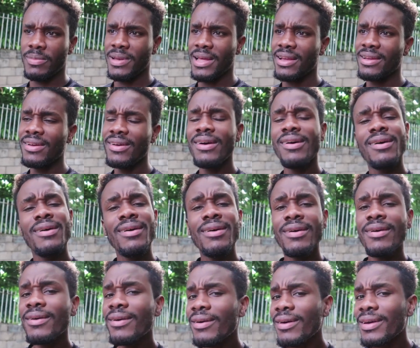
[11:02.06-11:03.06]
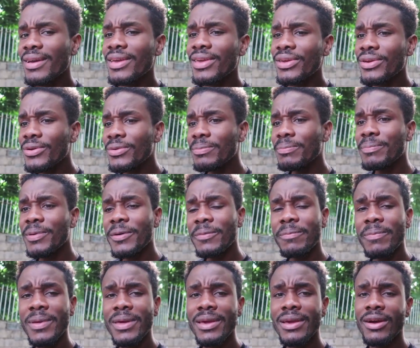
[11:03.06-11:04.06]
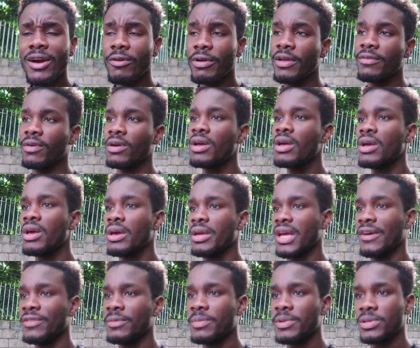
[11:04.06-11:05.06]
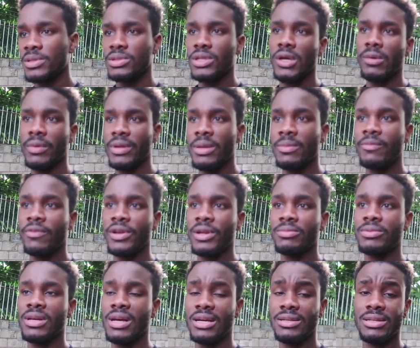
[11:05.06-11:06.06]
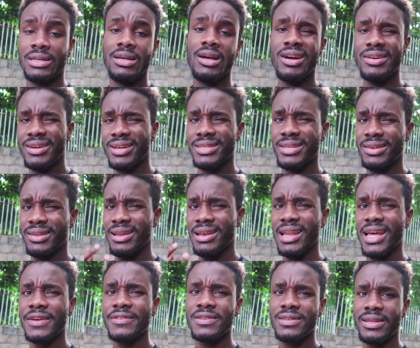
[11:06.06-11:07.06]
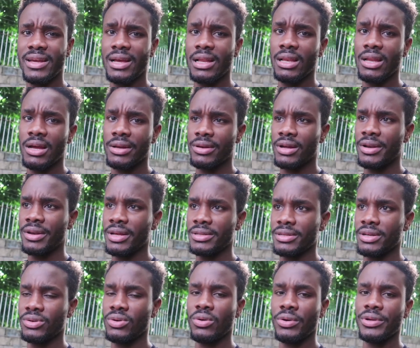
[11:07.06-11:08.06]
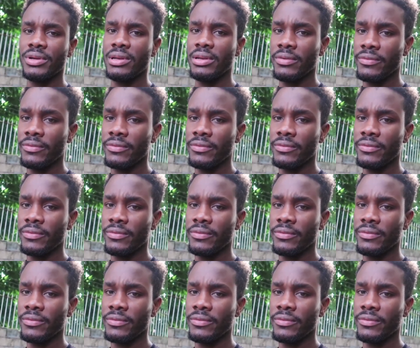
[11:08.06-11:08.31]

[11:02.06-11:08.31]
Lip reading: gonna be like, oh, cute puppy or whatever. You have to be stern with them for them to actually understand your lifestyle and understand how you